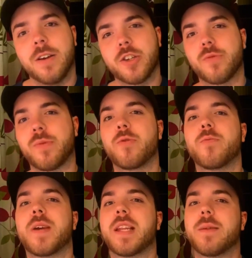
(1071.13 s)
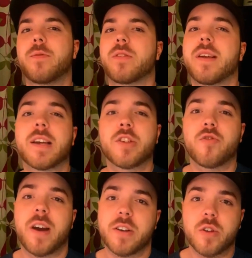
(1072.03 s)
So we would have been able to
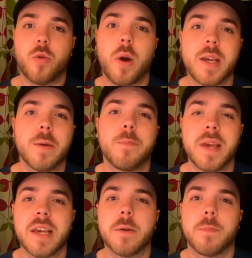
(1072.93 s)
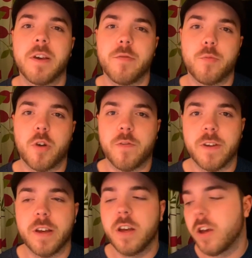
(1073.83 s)
extract quite a big bit of
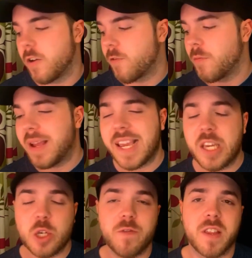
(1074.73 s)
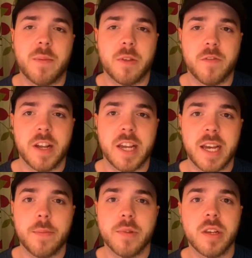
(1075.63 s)
profit from each of them three
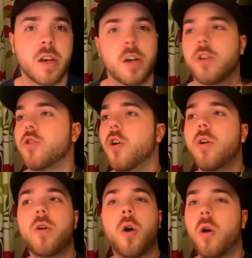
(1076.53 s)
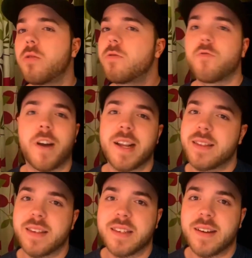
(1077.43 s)
games. Not all right at
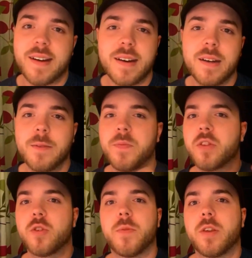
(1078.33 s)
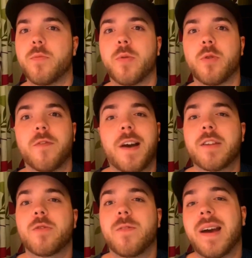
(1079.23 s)
the start, some of them we would have had
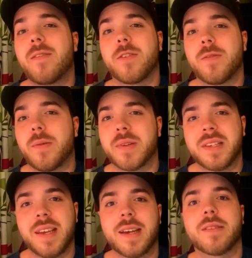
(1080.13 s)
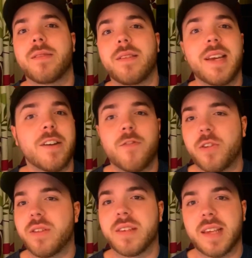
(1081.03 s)
to have held on our stake till later on
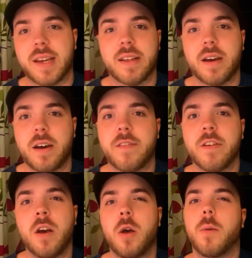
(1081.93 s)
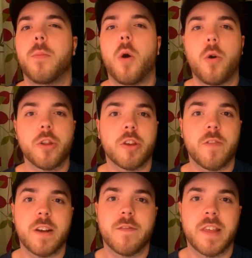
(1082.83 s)
in the second half, but all
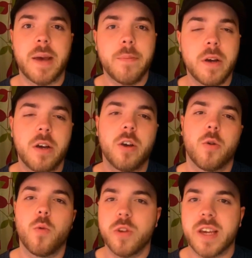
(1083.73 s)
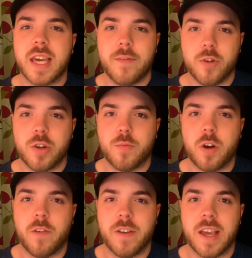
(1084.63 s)
three of them would have gave us a
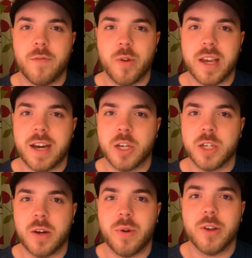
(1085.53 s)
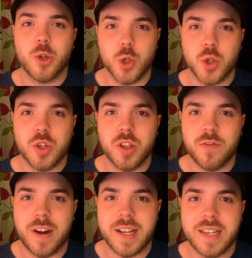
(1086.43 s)
profit if we cashed out at just the
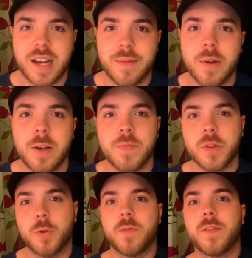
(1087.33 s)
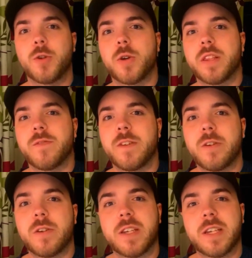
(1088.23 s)
right time. So if you enjoyed this
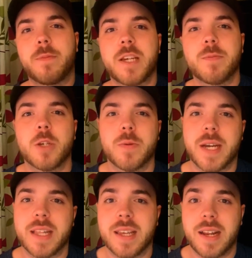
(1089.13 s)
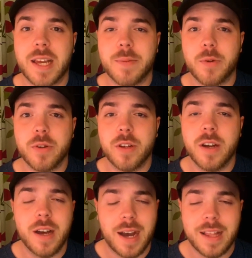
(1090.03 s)
video today, please be sure to hit that like button
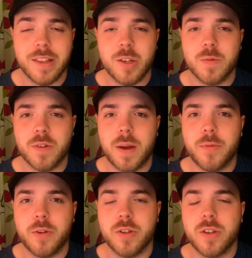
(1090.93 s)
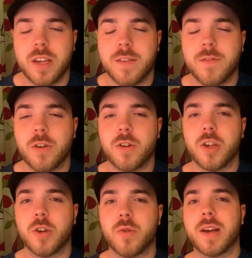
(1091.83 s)
and the subscribe button if you're
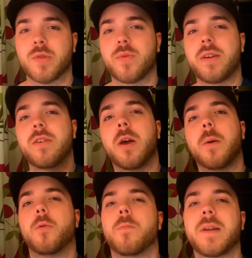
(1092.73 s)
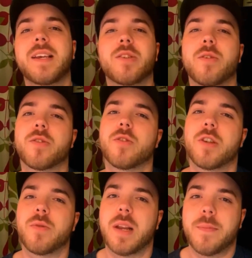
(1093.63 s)
new as well. But please also
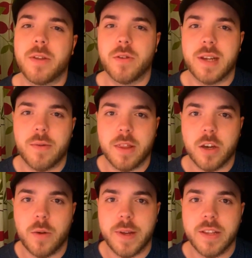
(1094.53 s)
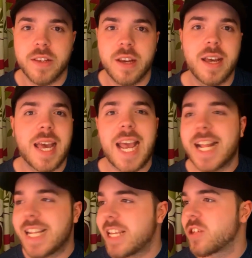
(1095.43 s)
do let me know down in the comments
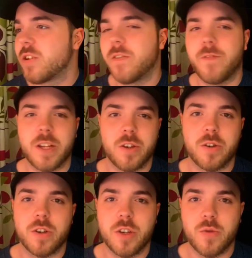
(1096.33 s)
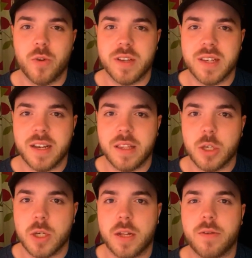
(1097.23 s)
any sort of video you want to see on this
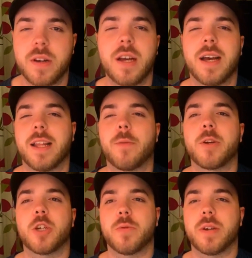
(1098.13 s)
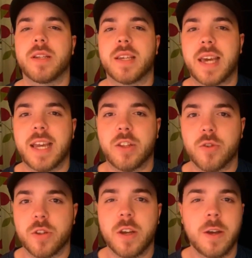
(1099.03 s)
channel and I'll be sure to get it
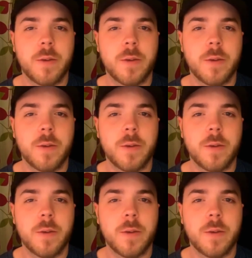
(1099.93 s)
done.